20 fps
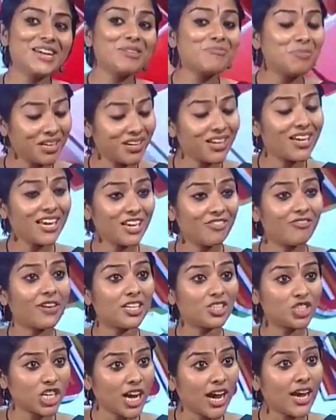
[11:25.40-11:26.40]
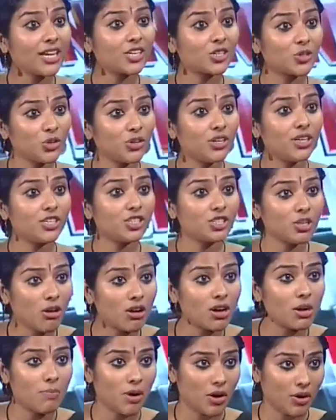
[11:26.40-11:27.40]
But if a child could
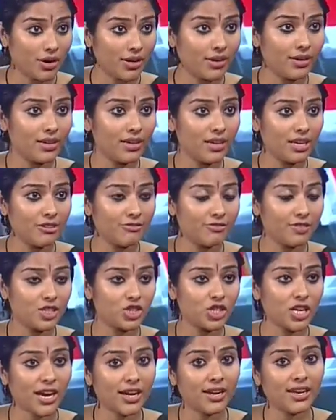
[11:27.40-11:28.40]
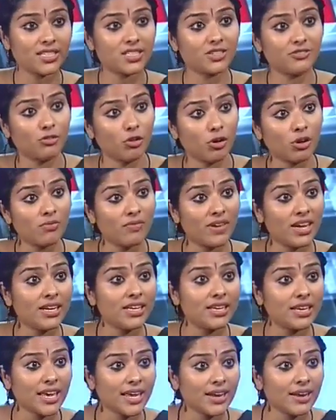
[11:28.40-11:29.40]
talk about it, if the child has a forum where
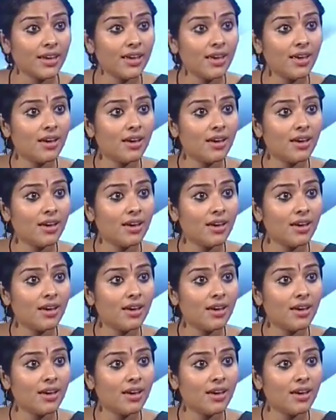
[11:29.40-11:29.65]
he can,